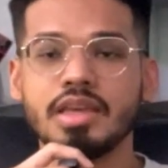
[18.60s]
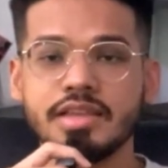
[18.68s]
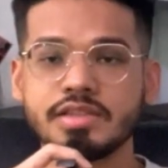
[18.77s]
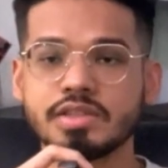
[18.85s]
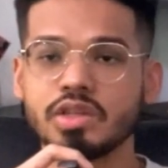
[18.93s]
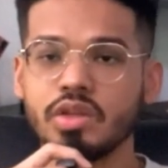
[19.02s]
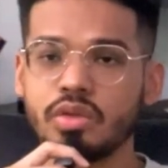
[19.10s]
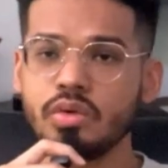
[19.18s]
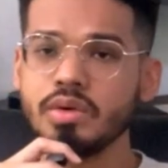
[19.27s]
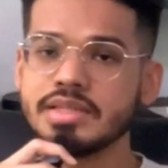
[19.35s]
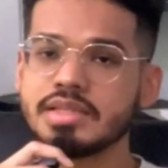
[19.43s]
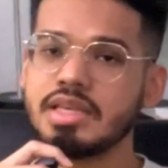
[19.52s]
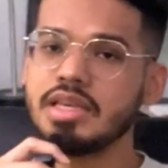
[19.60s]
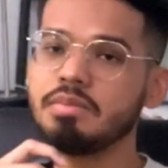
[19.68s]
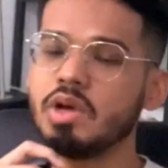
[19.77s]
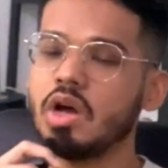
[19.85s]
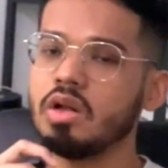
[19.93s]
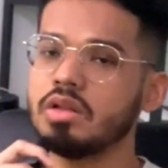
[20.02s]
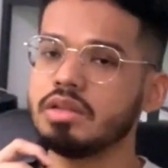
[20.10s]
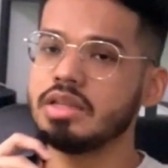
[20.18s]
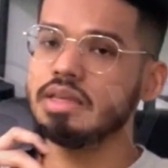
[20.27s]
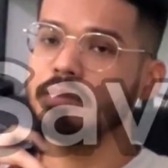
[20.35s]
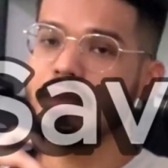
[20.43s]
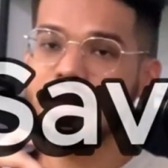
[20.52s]
It's through a scheme called the
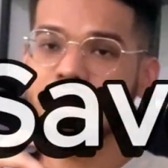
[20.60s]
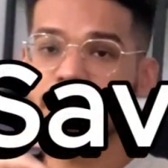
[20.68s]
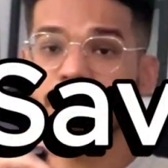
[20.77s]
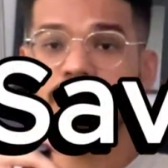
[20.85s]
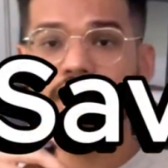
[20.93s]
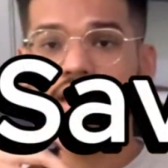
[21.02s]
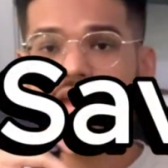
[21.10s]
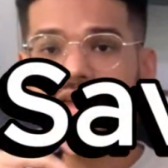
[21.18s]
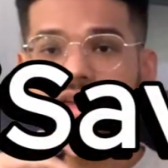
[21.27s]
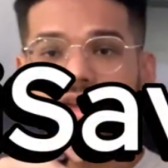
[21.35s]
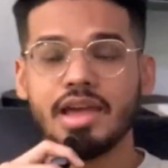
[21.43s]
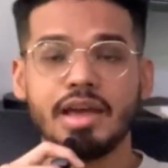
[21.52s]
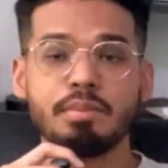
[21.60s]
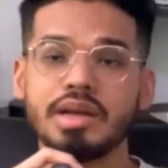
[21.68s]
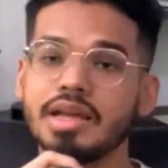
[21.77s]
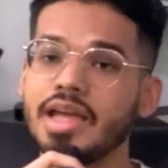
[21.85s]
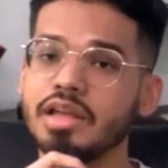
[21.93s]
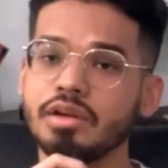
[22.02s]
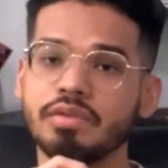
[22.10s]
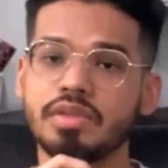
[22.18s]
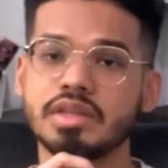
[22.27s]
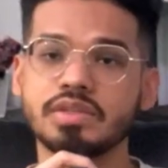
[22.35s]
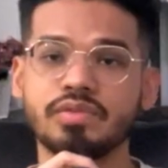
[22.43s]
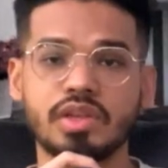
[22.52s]
MediSave Care, and by the end of
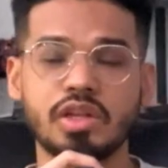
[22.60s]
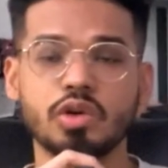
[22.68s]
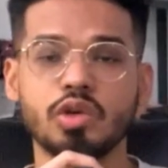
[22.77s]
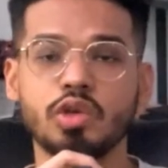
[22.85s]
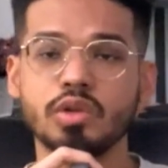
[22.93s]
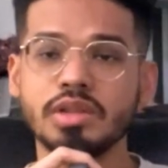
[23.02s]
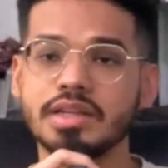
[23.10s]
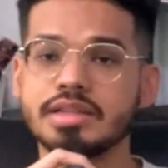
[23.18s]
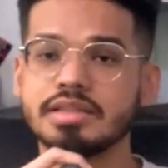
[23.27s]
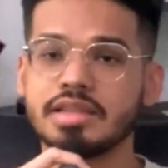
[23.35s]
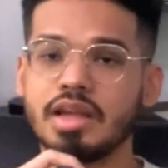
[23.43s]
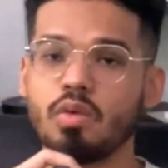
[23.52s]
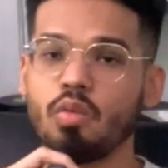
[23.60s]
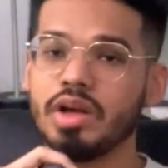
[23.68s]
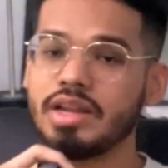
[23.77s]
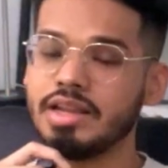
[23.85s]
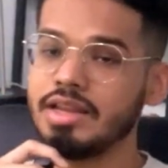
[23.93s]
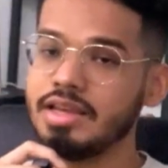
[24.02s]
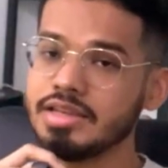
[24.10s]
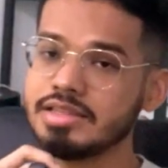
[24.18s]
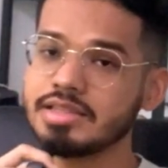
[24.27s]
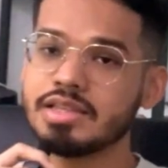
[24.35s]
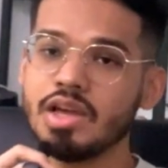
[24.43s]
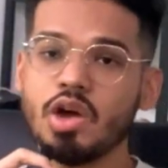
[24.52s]
this video, you'll understand what it
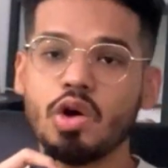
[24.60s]
is,